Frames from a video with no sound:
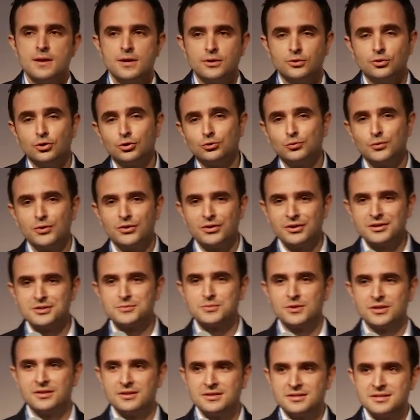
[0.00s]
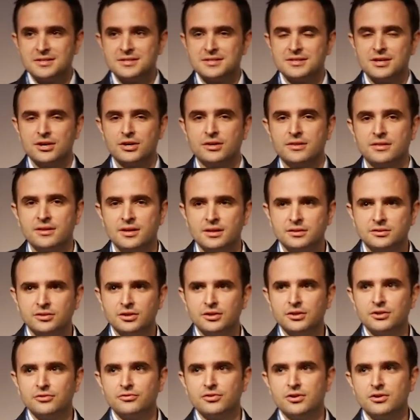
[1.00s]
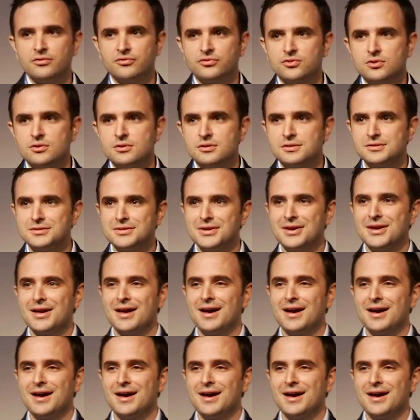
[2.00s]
Not with us, but this is their turnover, of course.